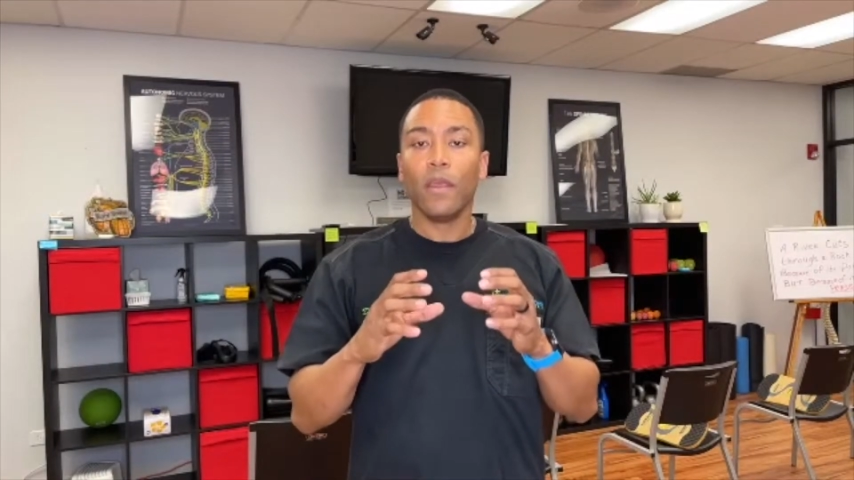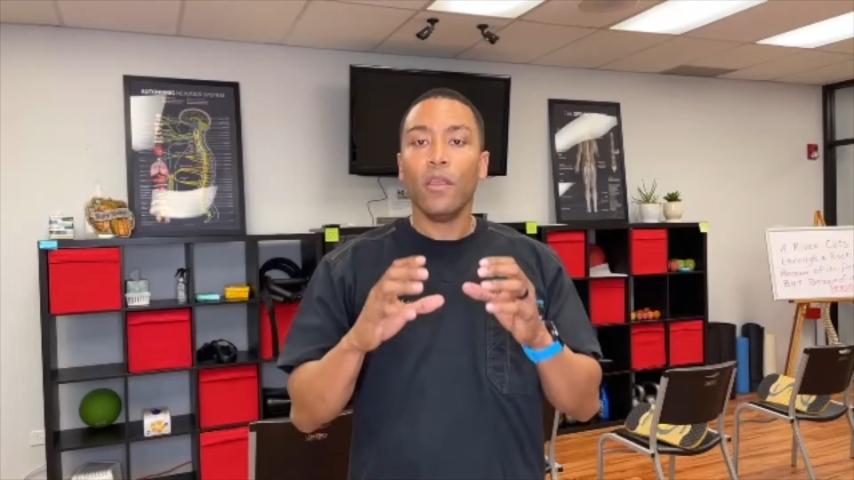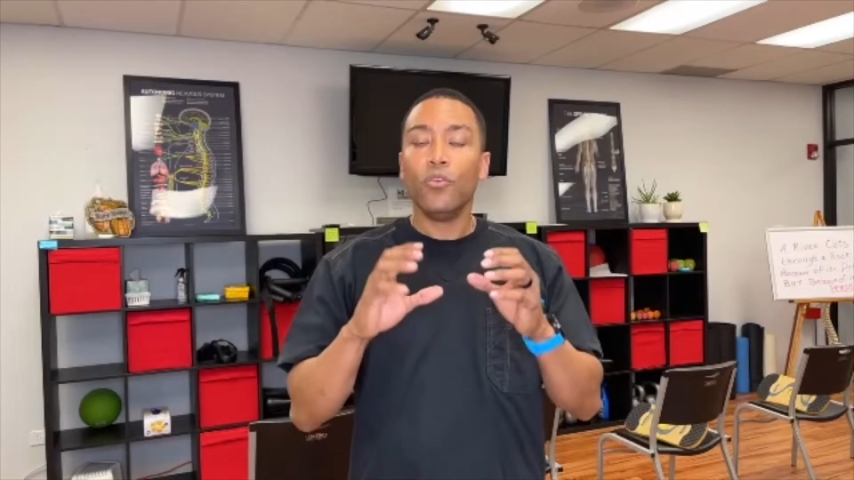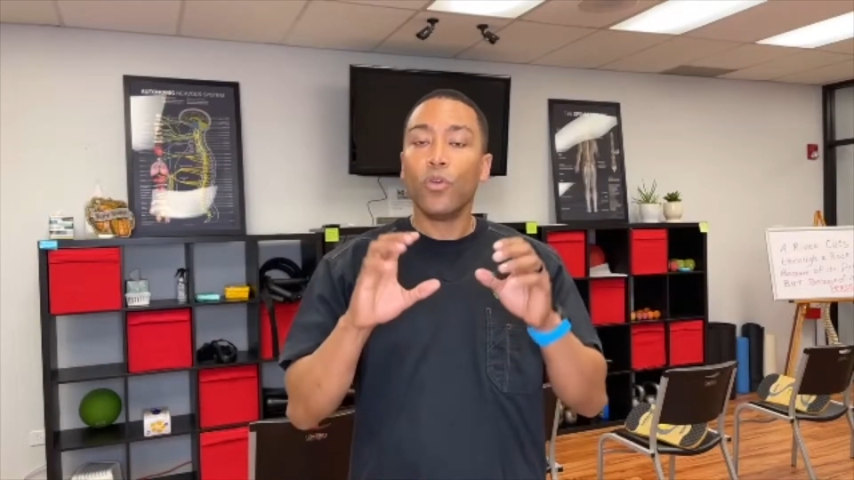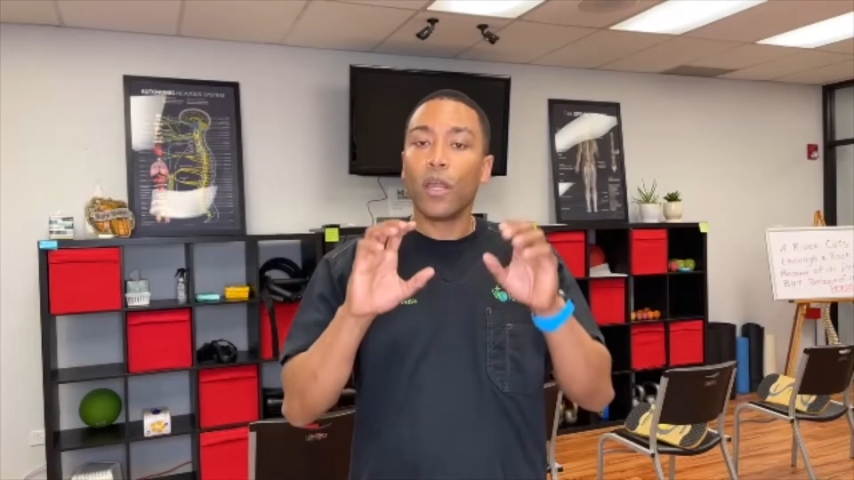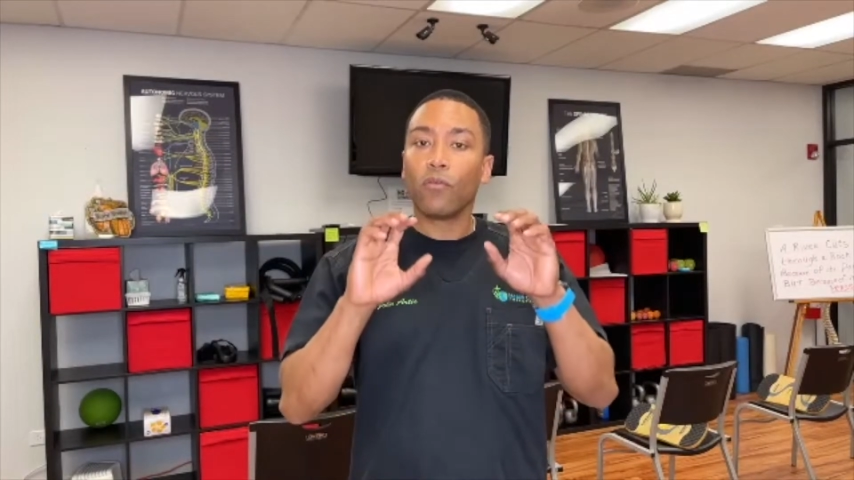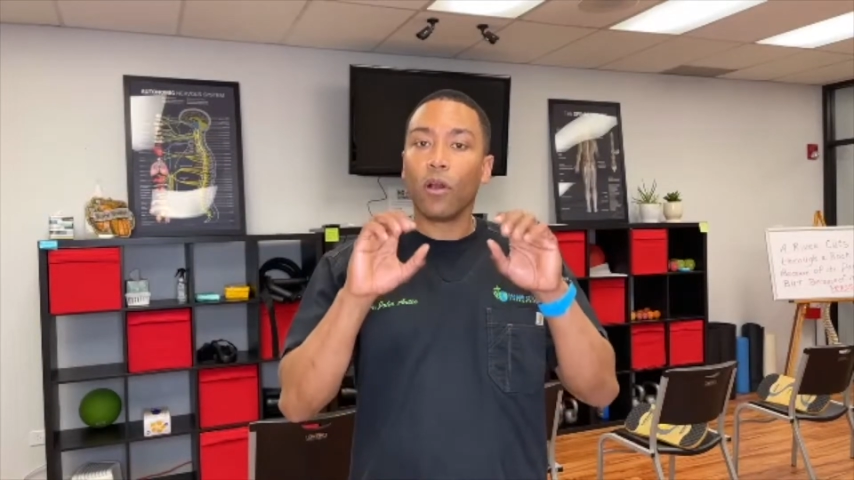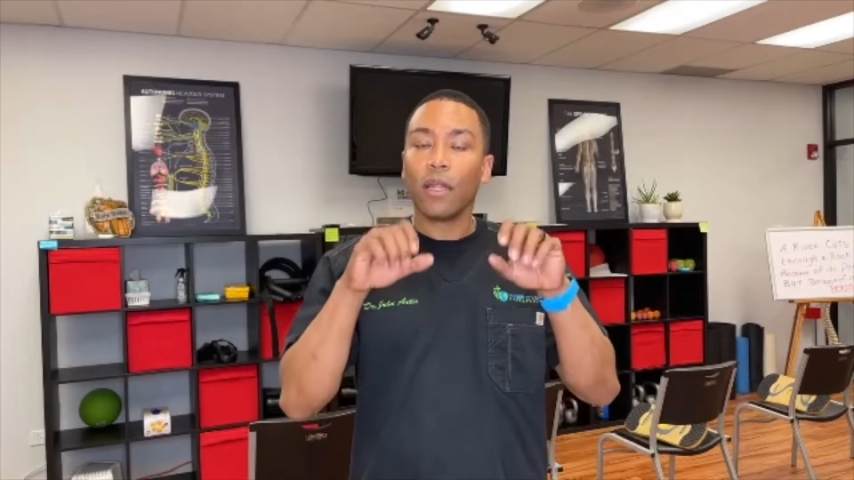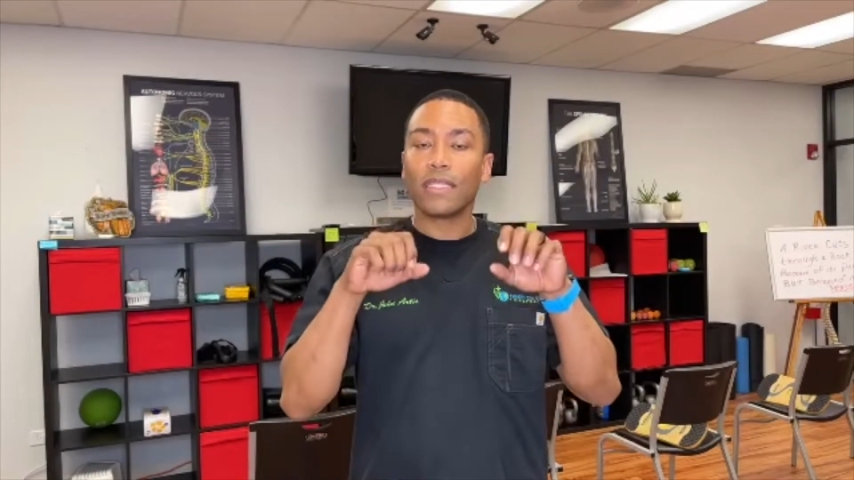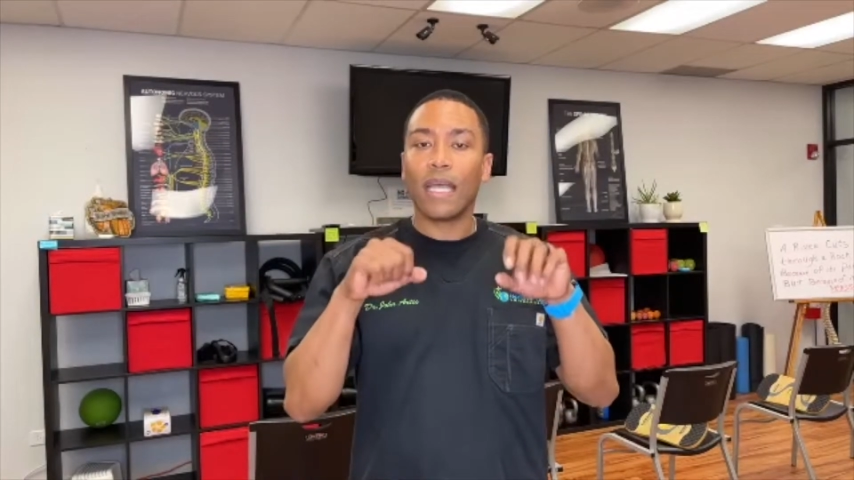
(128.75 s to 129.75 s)
you can
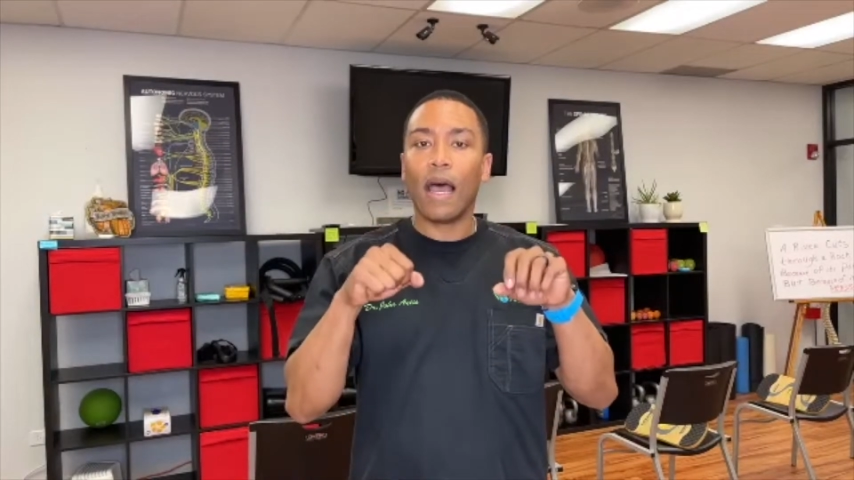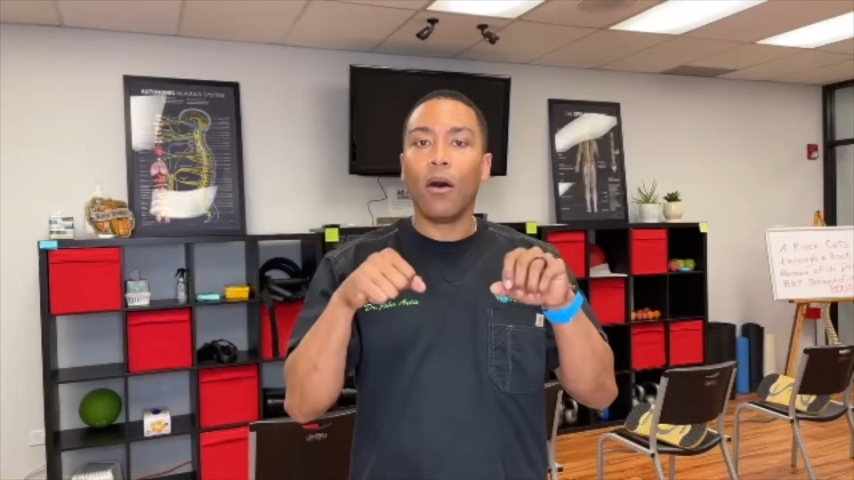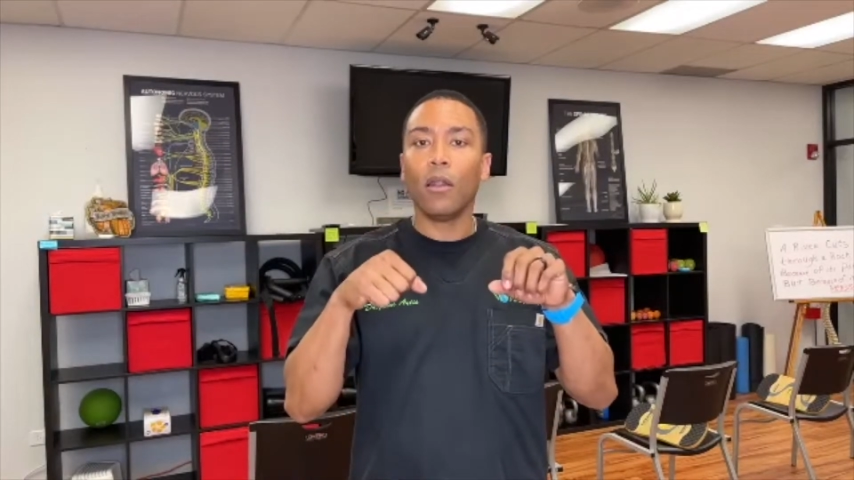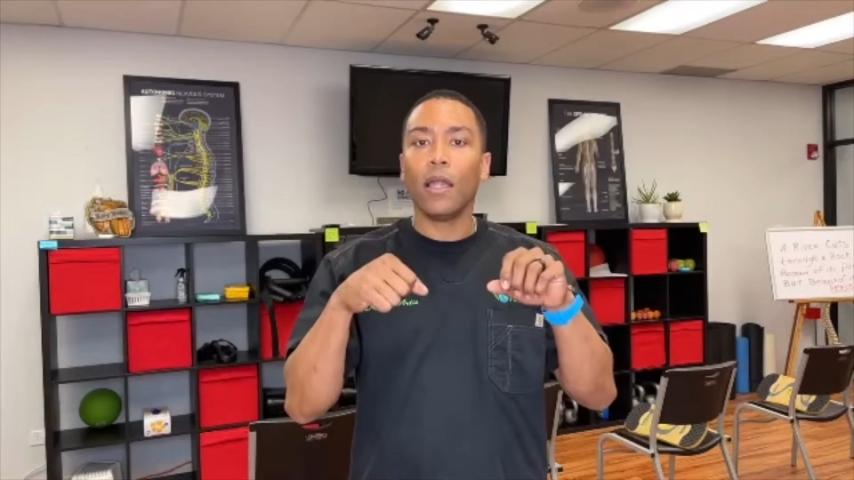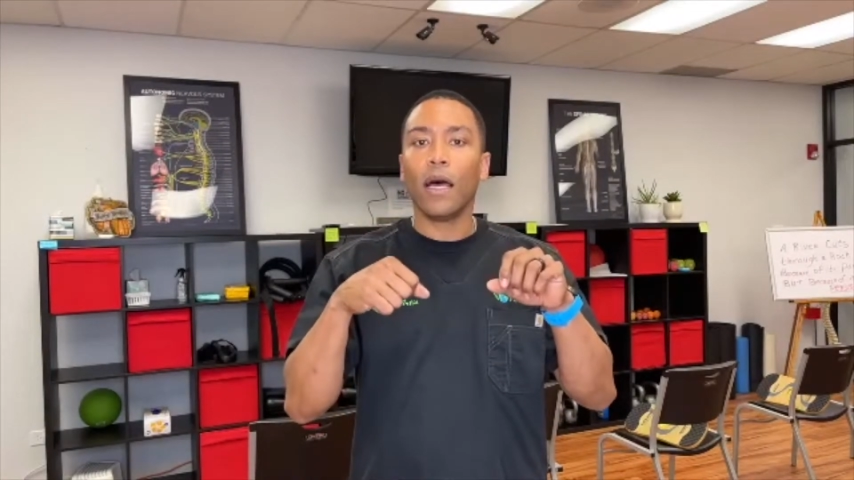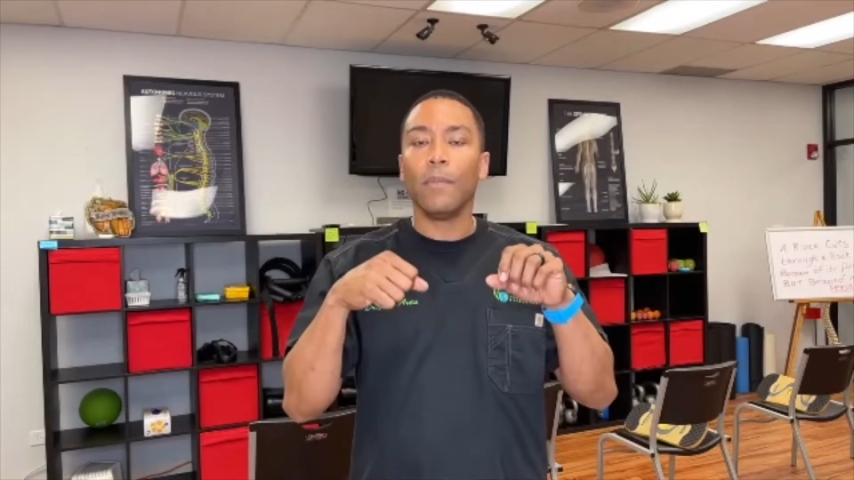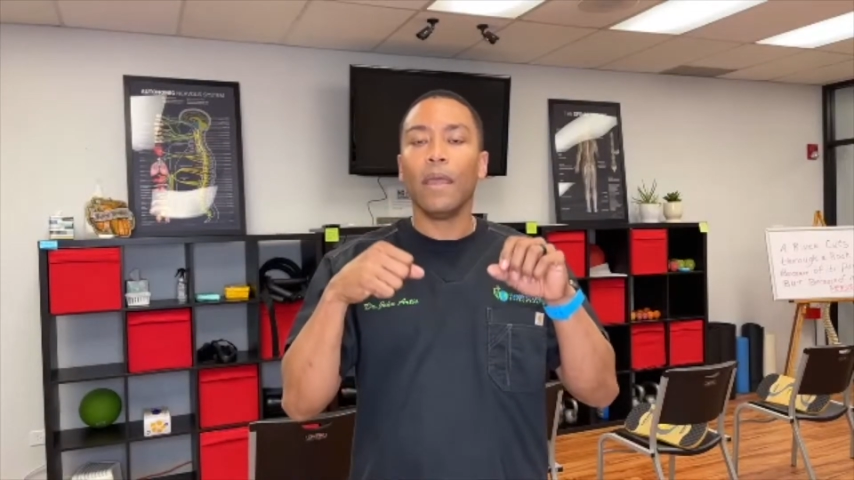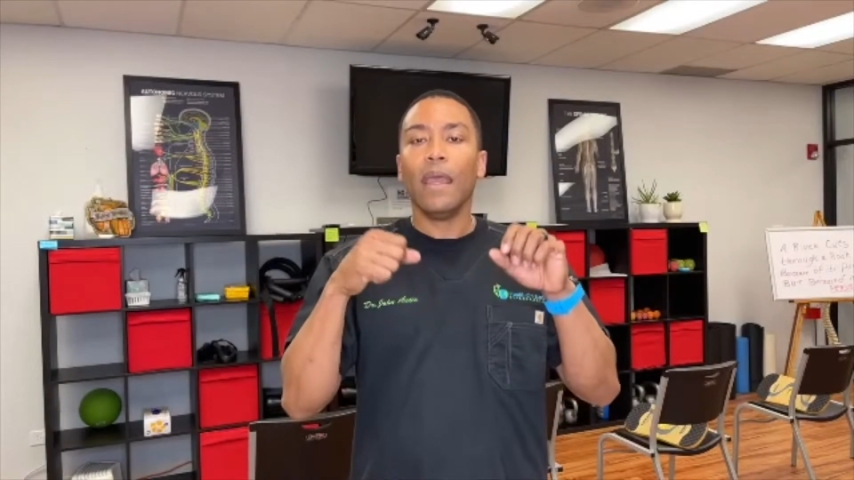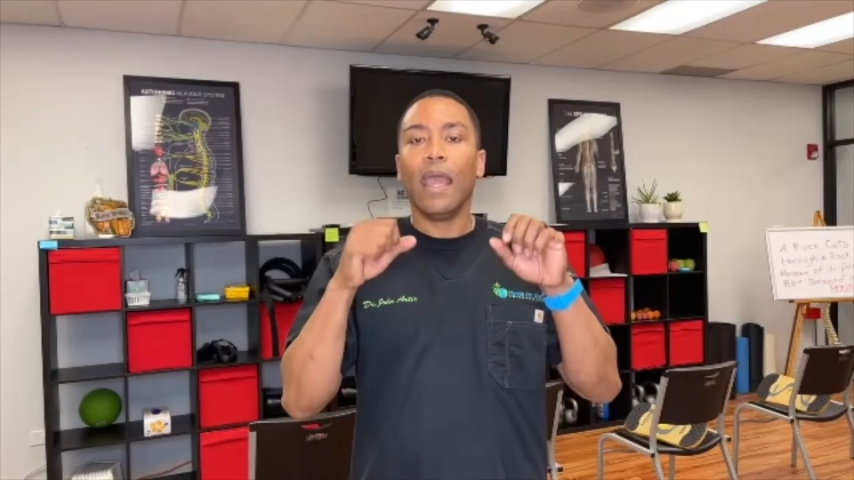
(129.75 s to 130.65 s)
roll a towel up,